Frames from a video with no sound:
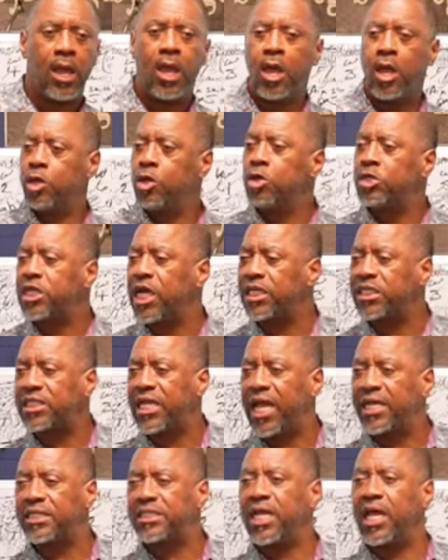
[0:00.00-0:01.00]
You just stand
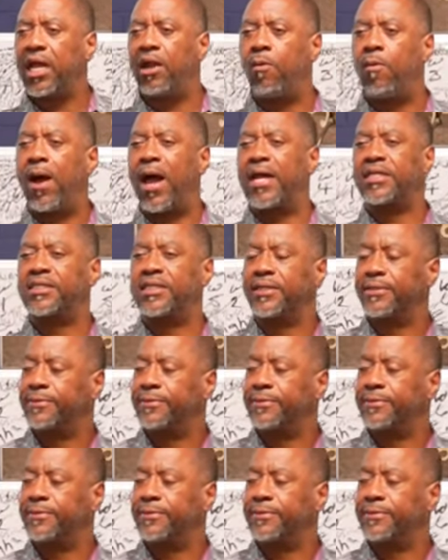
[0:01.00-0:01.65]
still and watch it.